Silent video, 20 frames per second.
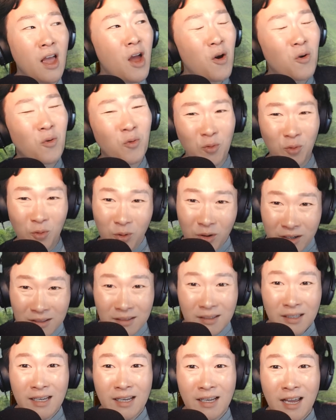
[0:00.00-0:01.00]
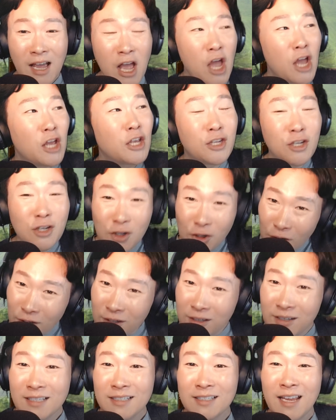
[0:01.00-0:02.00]
really, you're
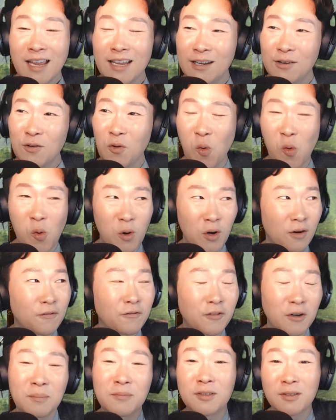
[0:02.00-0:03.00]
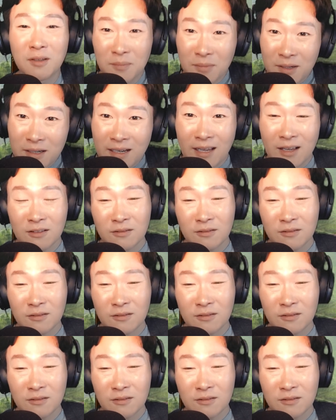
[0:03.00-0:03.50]
gonna take an order from somebody else,